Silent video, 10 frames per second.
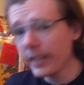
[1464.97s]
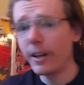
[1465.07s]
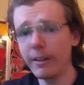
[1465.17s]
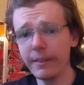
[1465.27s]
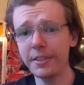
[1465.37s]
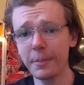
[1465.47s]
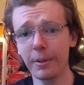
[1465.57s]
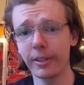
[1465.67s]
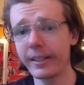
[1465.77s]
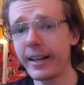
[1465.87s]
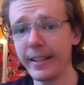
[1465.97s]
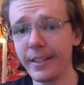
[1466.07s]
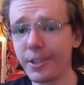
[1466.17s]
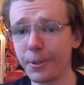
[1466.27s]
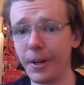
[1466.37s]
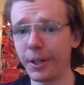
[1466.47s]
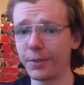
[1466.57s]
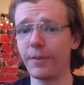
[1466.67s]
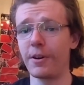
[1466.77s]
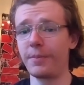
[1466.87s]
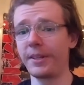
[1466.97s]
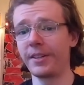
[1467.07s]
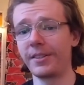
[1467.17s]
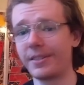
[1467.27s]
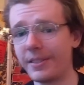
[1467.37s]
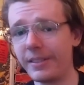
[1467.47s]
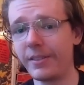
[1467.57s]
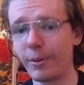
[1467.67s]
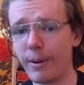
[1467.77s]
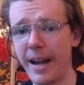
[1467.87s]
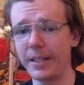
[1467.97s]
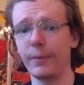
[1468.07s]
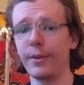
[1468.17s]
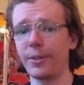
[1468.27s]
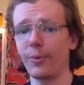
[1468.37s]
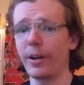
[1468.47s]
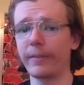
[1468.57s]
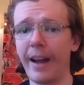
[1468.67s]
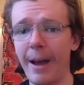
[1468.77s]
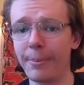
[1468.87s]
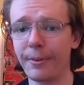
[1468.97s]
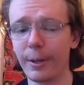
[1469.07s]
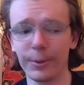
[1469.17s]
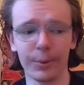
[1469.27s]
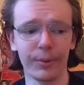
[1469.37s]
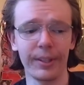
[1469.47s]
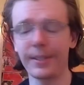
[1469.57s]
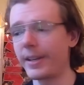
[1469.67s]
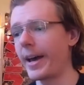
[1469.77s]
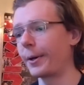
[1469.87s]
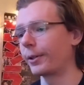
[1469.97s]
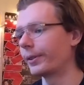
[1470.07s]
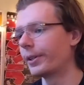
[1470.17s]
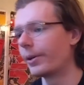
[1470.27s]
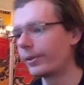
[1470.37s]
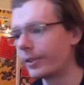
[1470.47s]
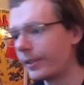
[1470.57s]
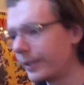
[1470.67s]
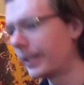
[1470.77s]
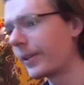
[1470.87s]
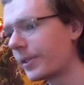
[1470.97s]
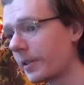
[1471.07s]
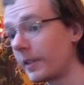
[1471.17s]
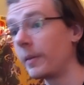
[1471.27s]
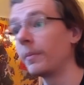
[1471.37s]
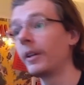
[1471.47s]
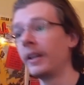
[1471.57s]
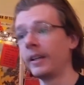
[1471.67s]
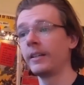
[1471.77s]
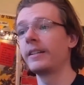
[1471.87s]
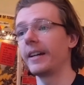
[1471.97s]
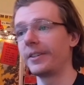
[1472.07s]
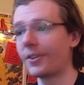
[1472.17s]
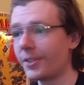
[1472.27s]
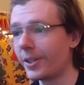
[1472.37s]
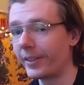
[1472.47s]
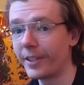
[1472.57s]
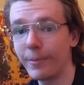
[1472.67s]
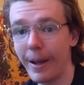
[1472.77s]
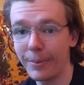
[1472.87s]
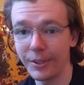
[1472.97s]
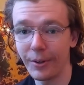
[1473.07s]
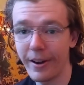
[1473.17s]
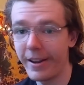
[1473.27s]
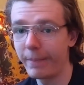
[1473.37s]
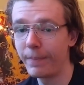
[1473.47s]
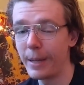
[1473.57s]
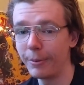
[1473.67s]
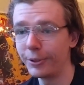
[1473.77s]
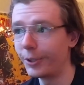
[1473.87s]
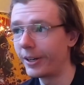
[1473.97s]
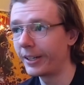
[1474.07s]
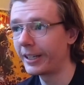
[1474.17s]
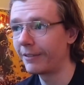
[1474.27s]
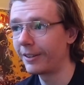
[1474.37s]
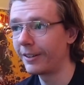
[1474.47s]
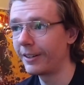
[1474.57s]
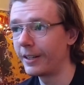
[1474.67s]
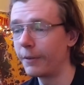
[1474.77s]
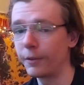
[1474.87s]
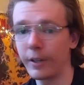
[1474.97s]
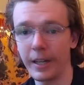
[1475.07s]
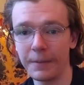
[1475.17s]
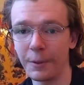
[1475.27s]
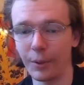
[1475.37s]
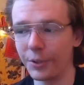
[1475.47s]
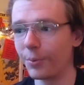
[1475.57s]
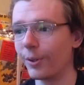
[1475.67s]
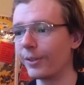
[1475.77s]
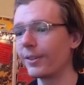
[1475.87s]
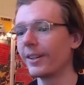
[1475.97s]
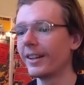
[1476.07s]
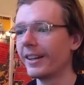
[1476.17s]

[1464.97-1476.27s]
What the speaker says: And obviously part of that is Treyarch's fault, or Activision, whatever happened there with the release, I don't really know all the details of it. I just know that this map is great and people do not give it enough credit for what it's worth.